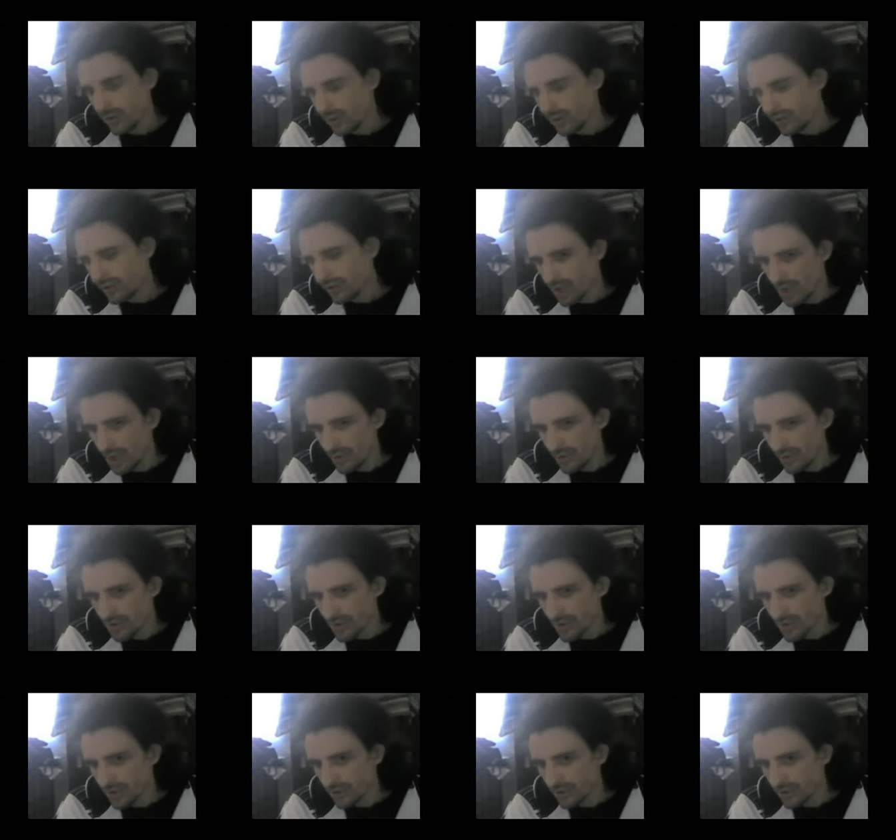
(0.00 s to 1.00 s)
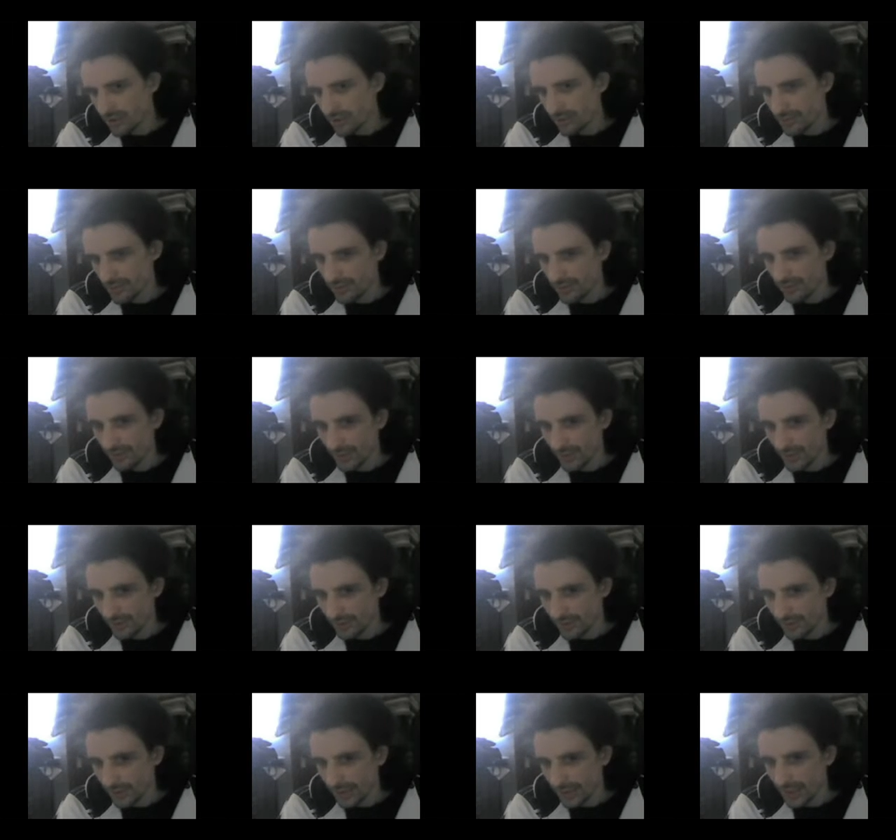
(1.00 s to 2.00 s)
All of her comments are on approval
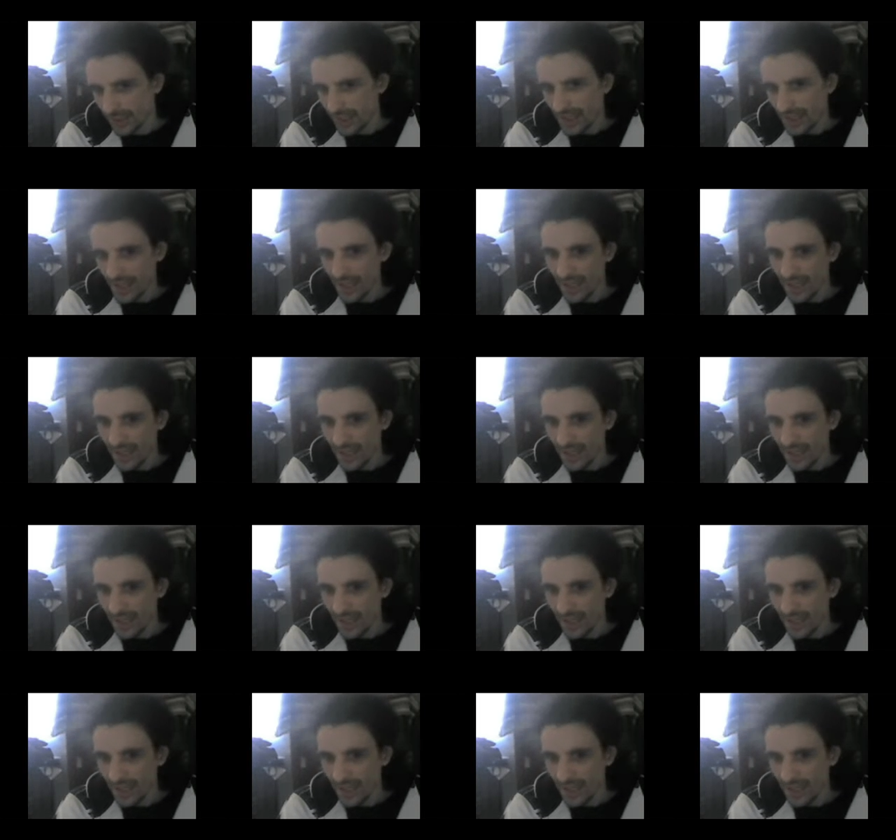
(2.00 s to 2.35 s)
only,